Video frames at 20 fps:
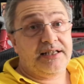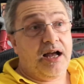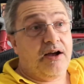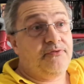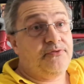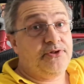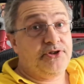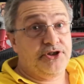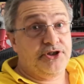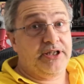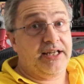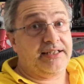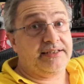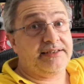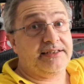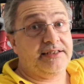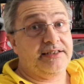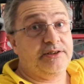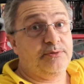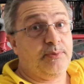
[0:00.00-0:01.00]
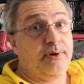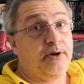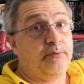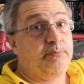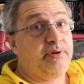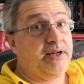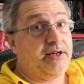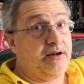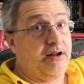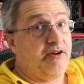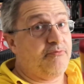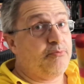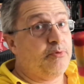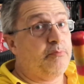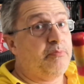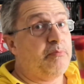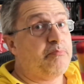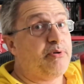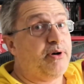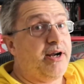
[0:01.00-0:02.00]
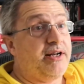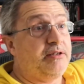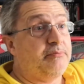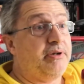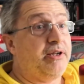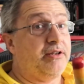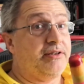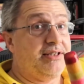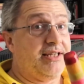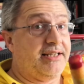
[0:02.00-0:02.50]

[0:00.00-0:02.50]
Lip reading: I've tested it as well. Big Clive would be proud of me.